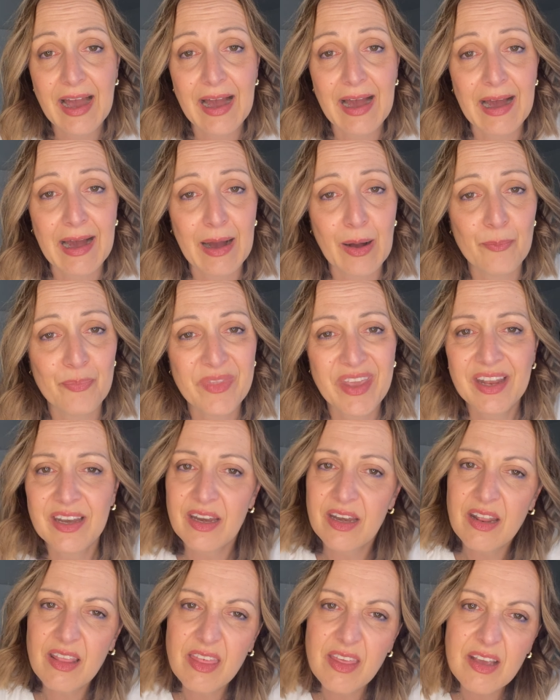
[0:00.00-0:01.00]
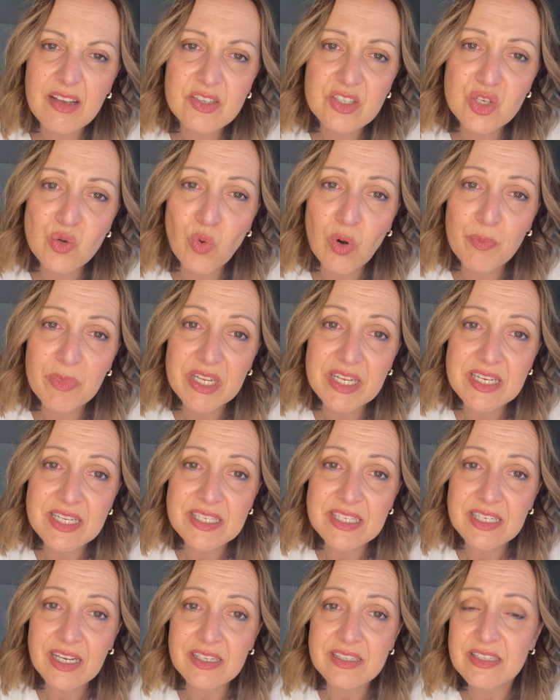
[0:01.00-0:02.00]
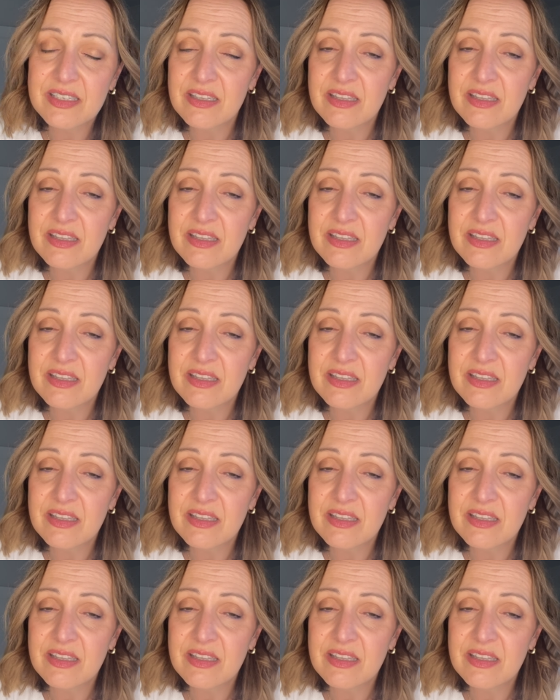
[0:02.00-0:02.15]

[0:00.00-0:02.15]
and anything else you want me to discuss